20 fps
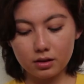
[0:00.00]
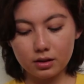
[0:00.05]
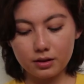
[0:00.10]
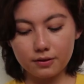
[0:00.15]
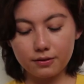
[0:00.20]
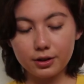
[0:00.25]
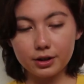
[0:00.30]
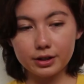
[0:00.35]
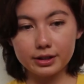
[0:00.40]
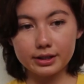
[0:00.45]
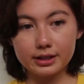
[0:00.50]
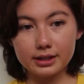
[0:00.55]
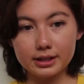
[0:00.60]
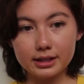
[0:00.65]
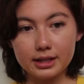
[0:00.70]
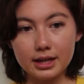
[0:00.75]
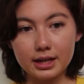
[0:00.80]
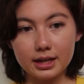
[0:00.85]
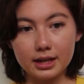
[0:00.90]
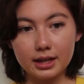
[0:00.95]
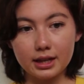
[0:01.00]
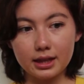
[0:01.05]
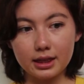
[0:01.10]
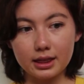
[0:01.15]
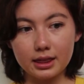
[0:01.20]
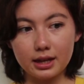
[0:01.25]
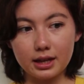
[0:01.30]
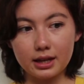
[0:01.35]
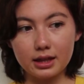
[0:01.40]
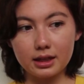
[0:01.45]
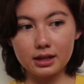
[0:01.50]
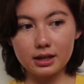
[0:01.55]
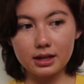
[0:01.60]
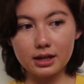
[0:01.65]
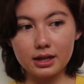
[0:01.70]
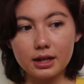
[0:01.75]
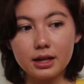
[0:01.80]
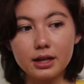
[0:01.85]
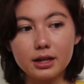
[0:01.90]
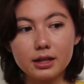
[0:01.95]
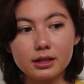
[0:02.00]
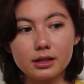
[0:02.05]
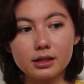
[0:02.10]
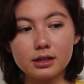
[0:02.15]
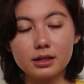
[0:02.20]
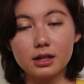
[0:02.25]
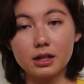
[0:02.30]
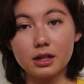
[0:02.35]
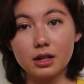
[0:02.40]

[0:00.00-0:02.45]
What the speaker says: If you're sick, then the key is